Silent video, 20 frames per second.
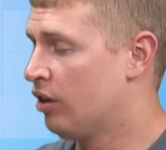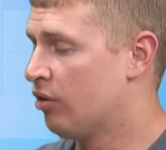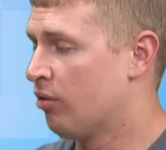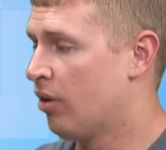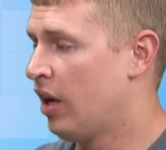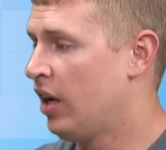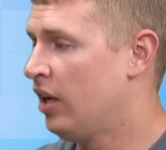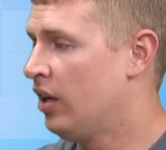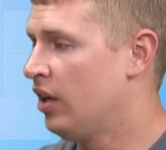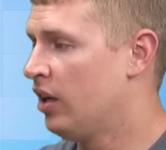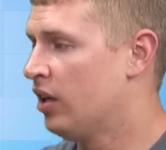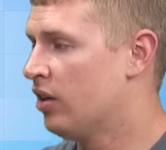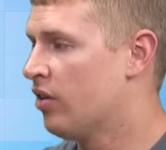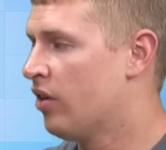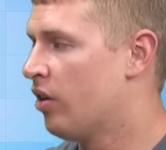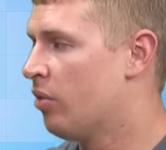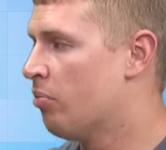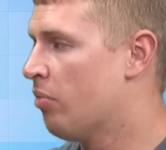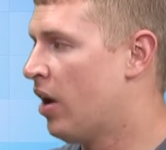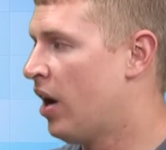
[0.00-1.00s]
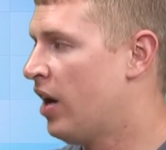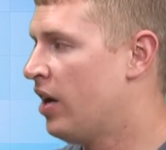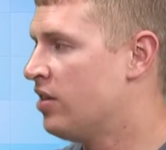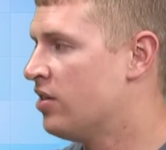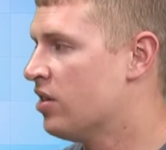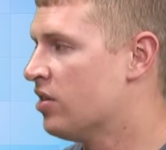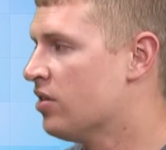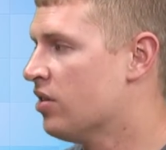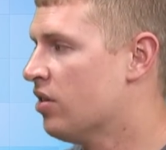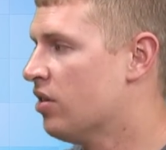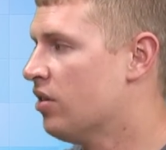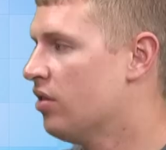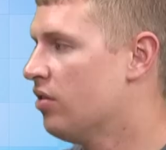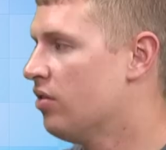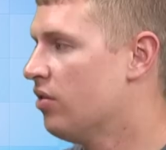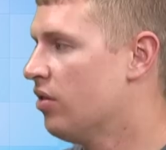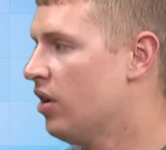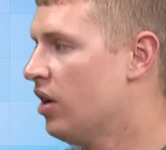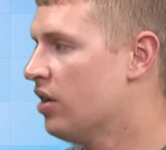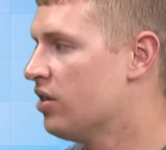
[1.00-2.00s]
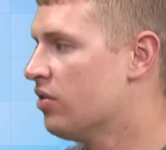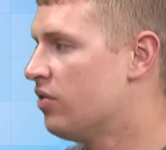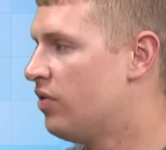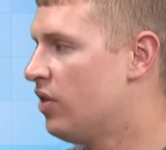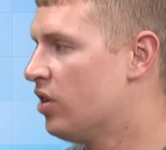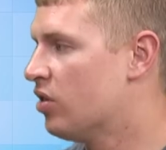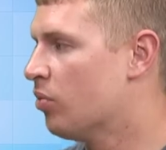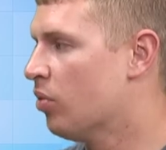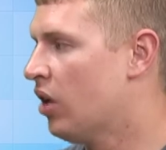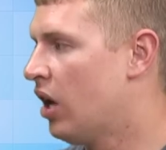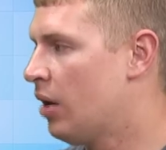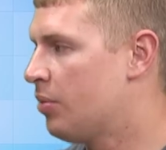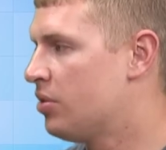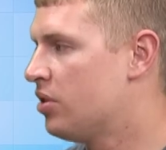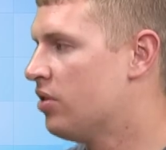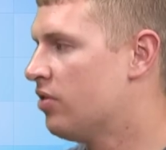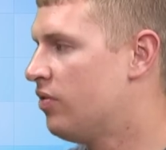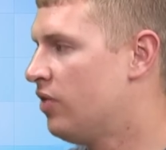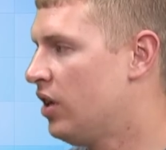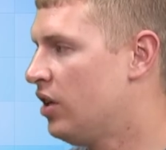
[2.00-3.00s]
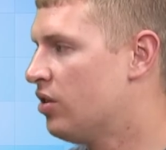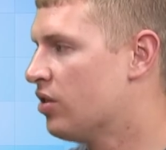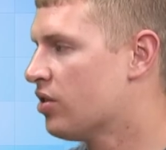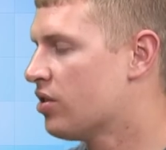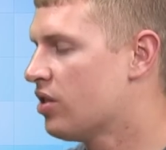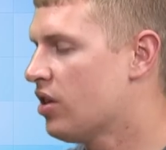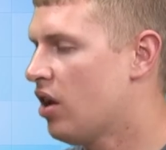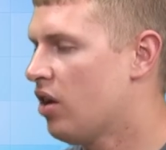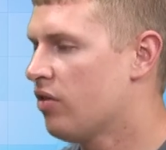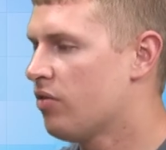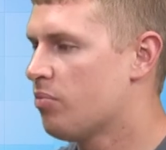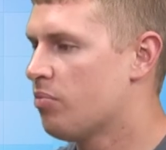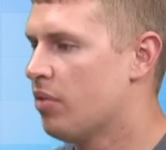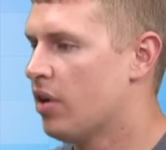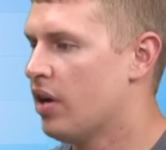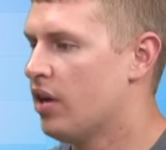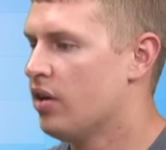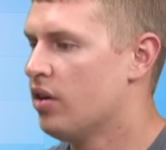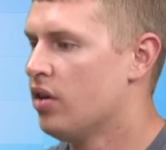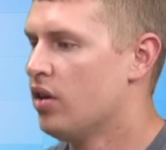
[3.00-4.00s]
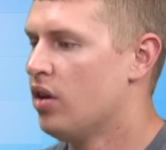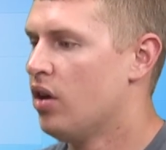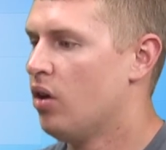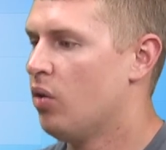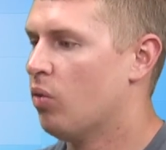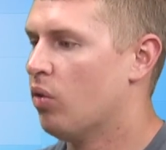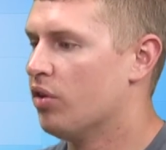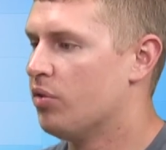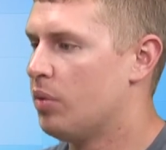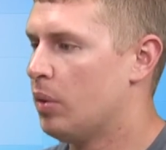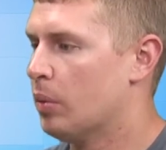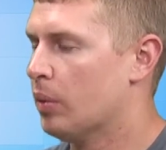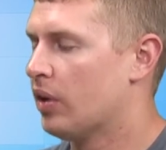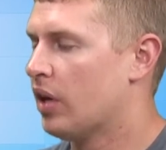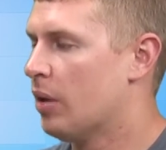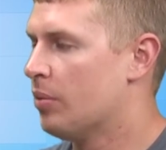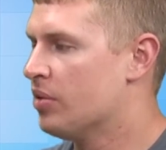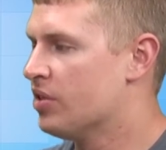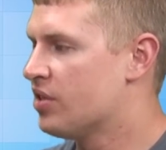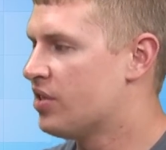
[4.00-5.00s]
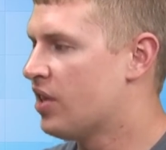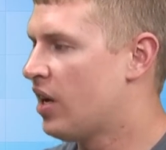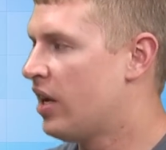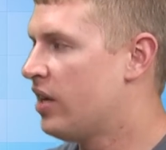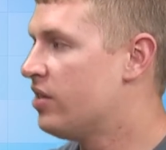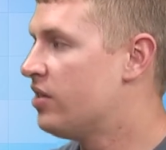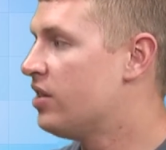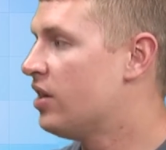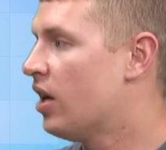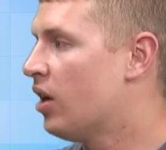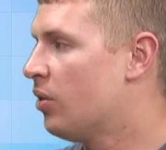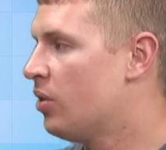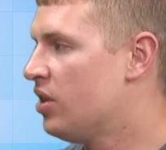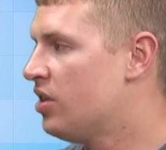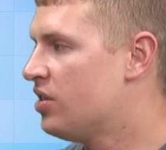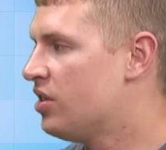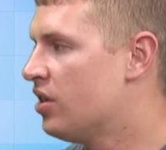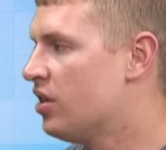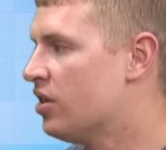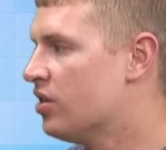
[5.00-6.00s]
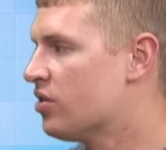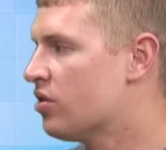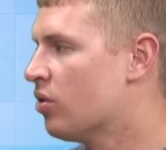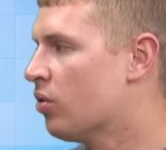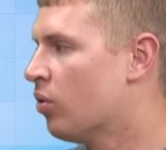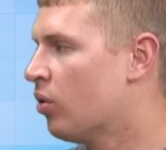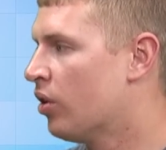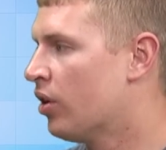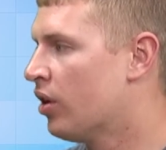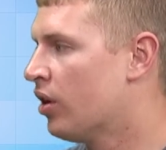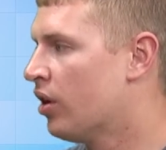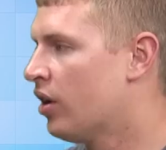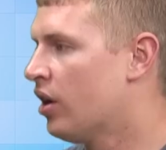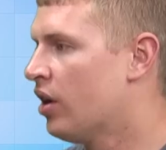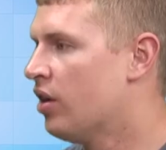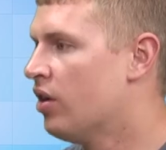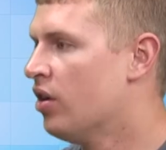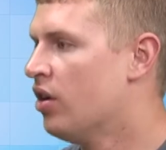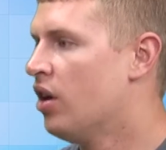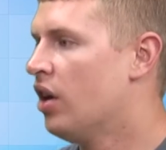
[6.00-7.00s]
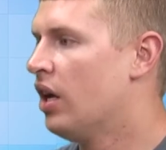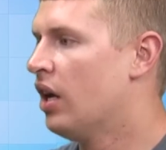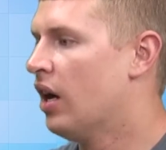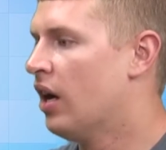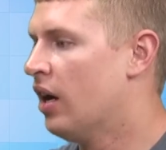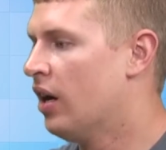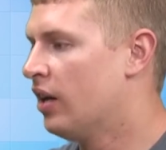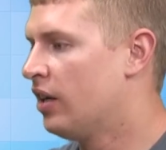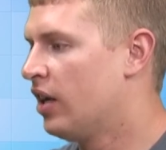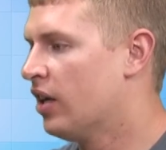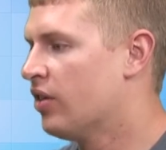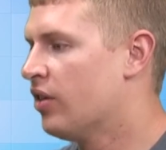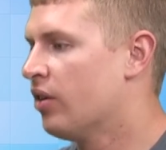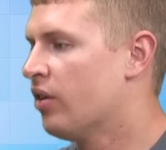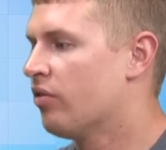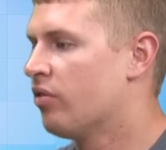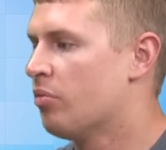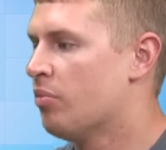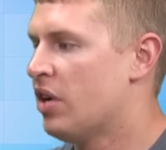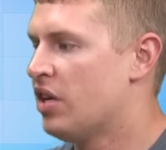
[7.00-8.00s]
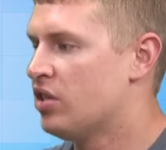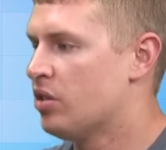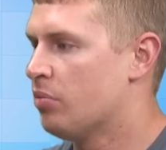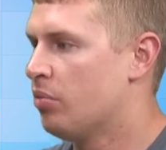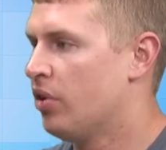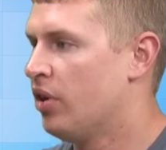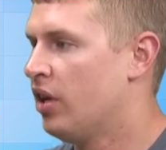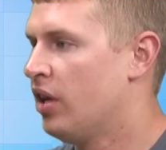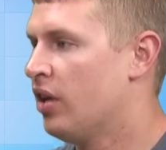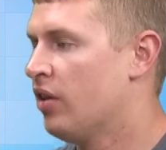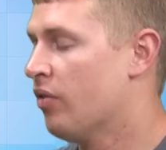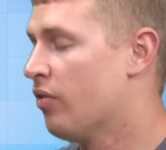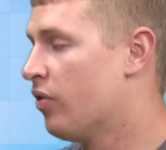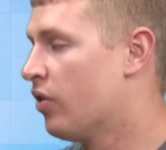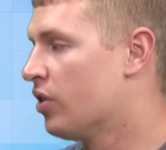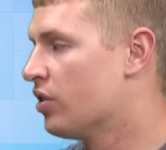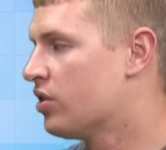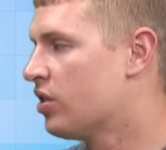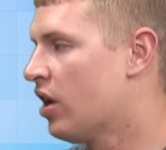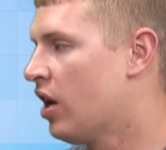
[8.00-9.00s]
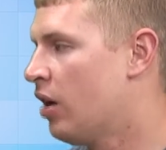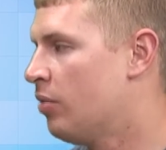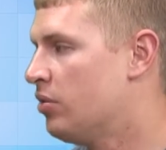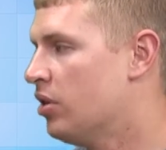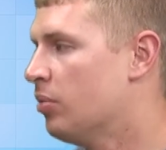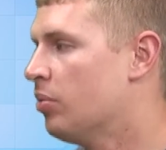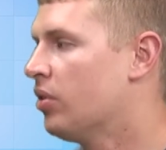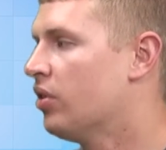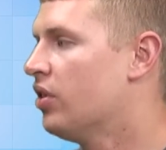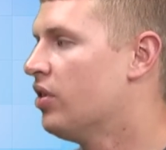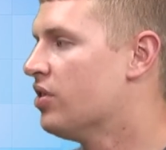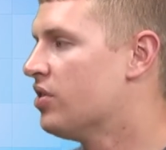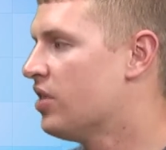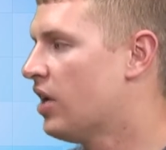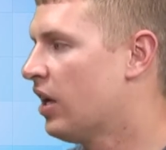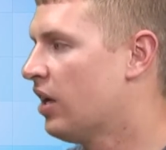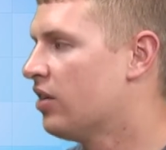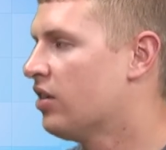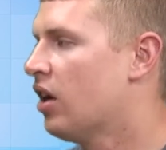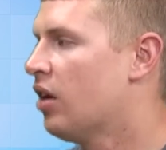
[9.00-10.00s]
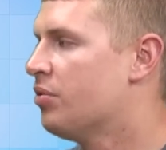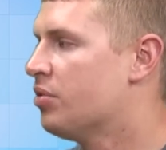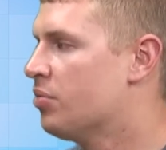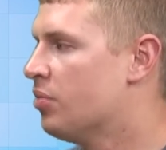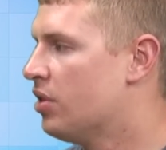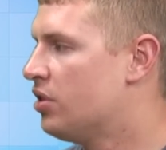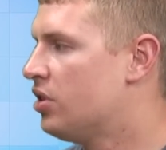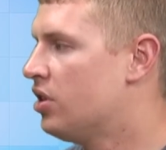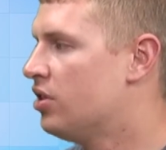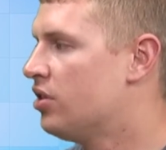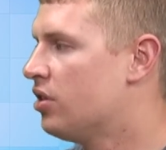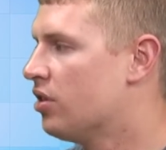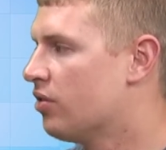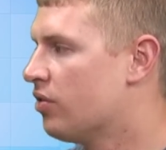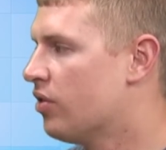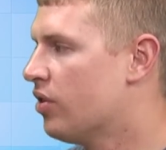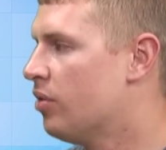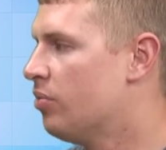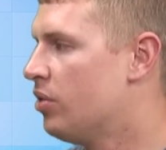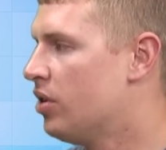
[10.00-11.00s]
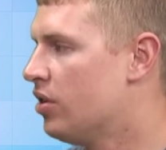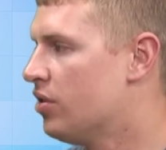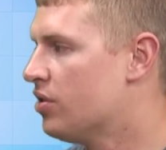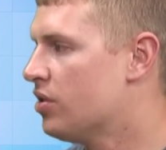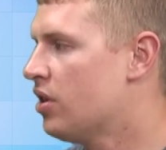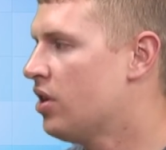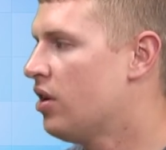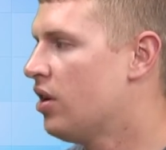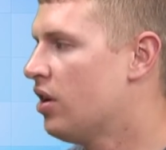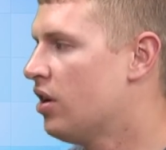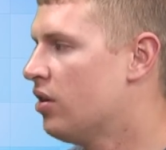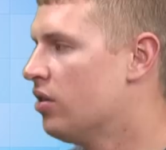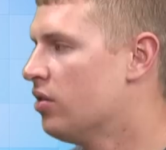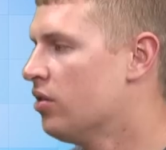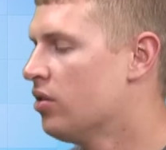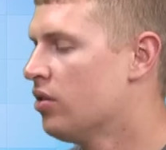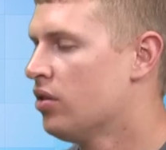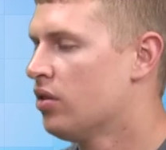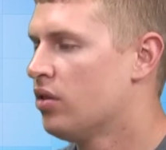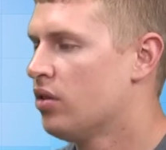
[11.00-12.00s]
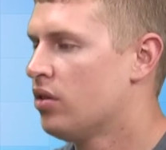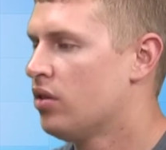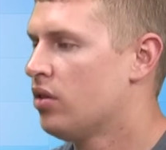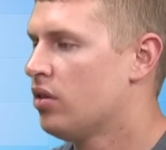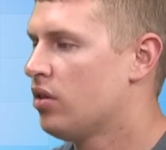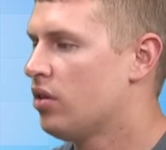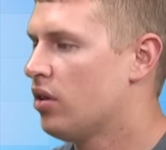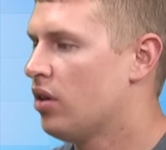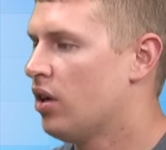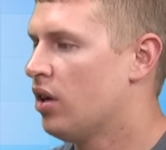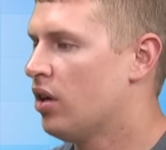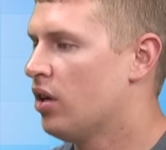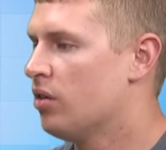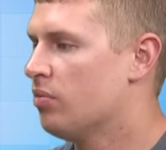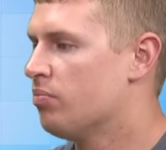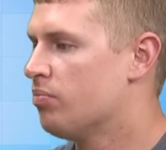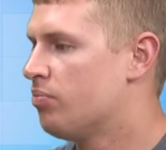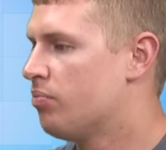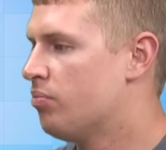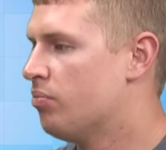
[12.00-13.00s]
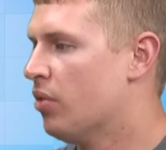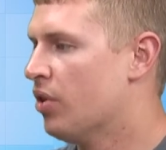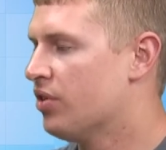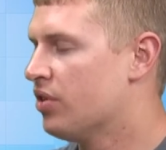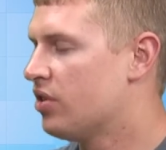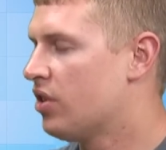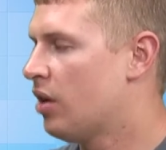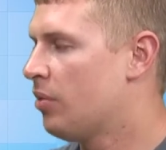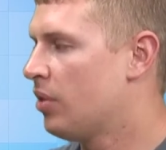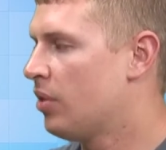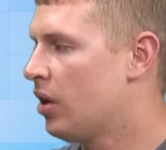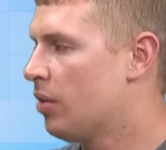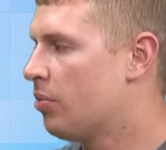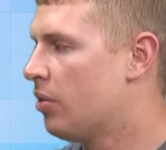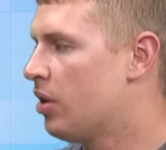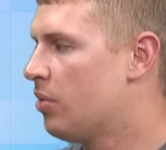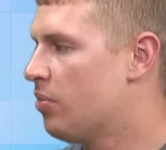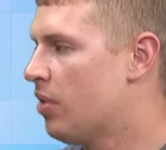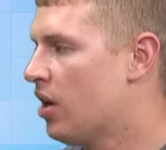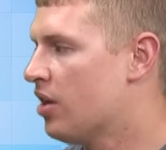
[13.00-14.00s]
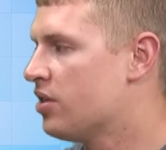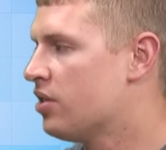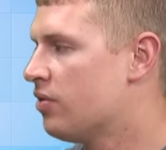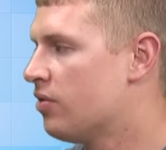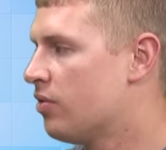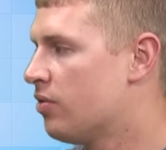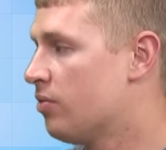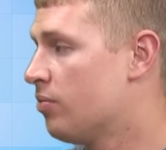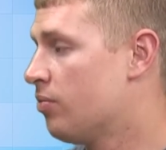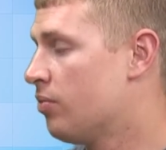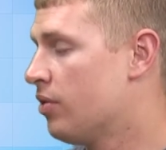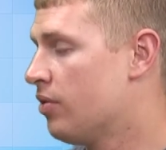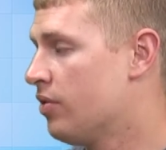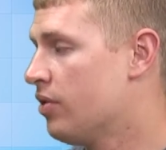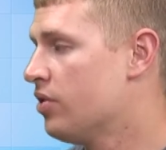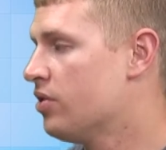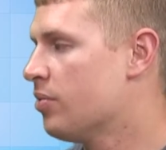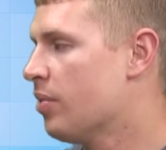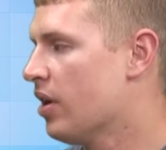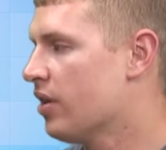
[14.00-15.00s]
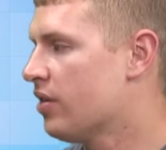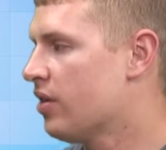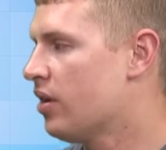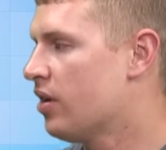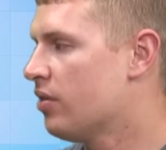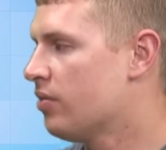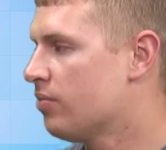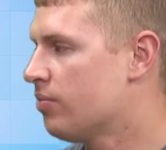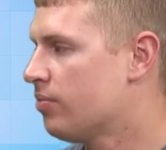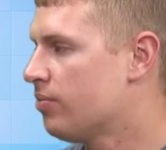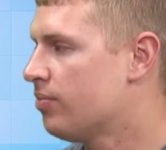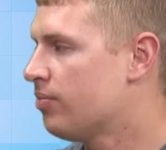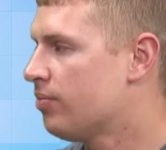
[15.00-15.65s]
ingraining into their minds as a feasible option to feed yourself. But once people come to the site and see how easy it is to order and get their information put in the first time, typically the second time is much easier for them to use it. And most of the time I get pretty positive reviews about that.